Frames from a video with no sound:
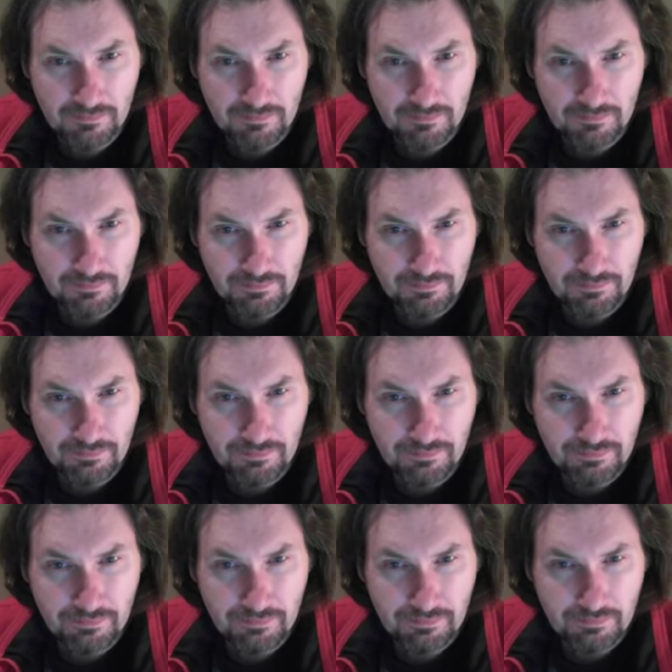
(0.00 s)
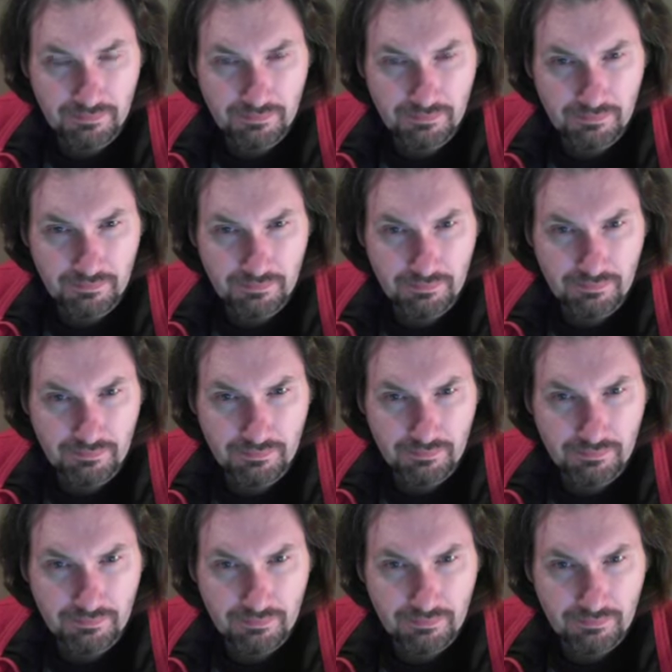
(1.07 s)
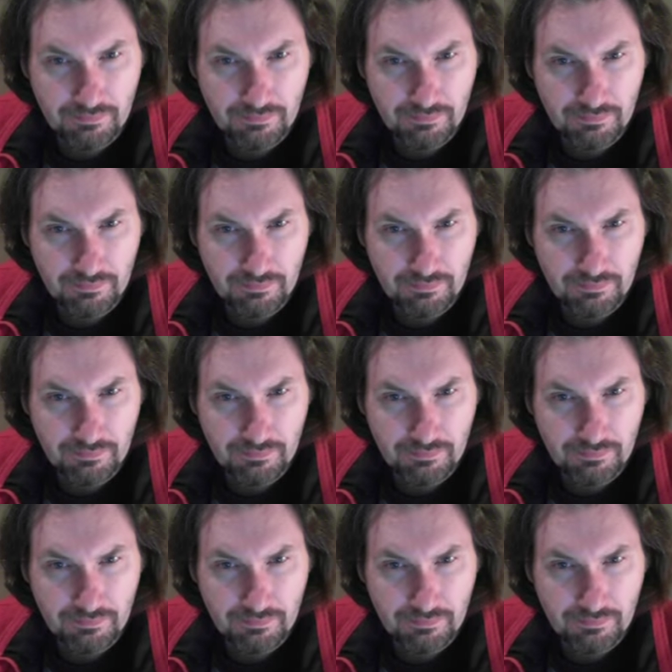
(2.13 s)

(no one is talking)